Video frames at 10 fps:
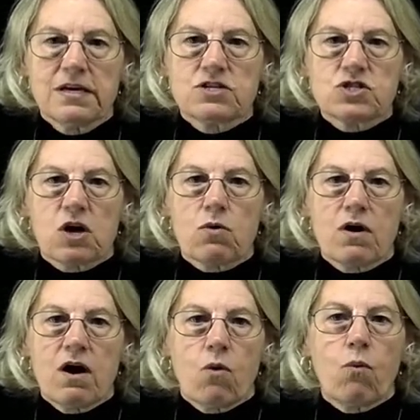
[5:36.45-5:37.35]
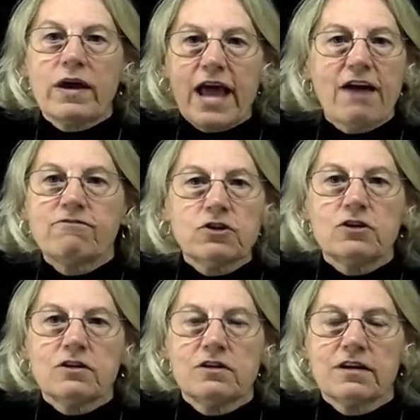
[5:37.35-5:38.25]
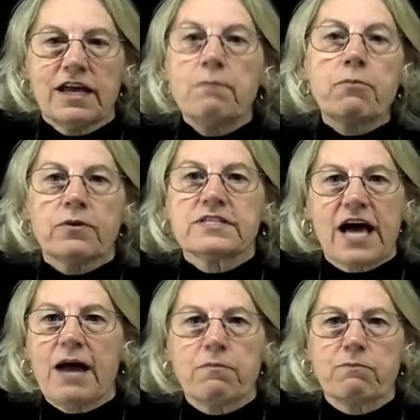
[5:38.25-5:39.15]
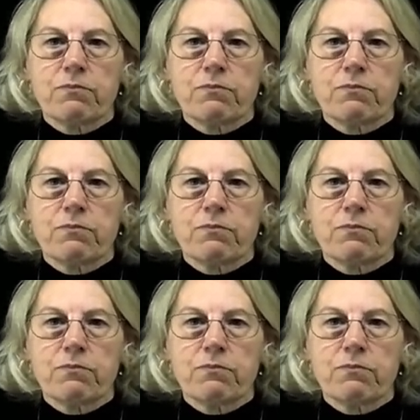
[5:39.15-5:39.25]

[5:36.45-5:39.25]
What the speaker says: So whatever input I